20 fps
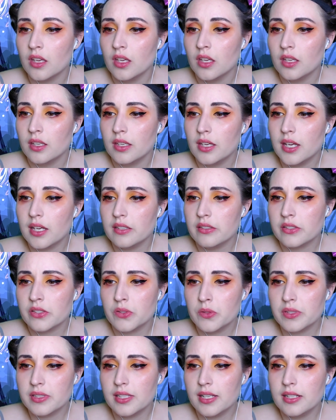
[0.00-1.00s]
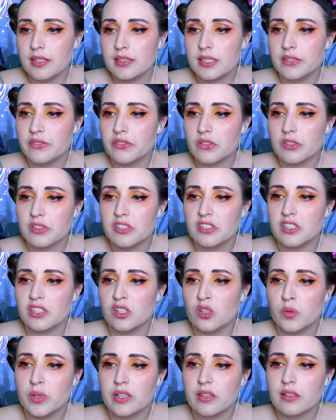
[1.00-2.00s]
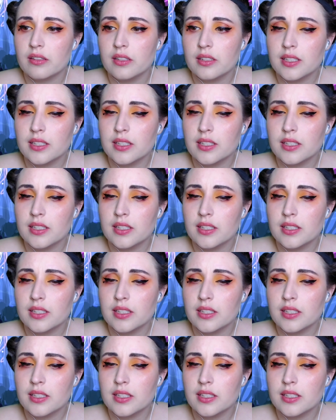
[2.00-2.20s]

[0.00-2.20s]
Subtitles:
Yeah, suicide is difficult to deal with.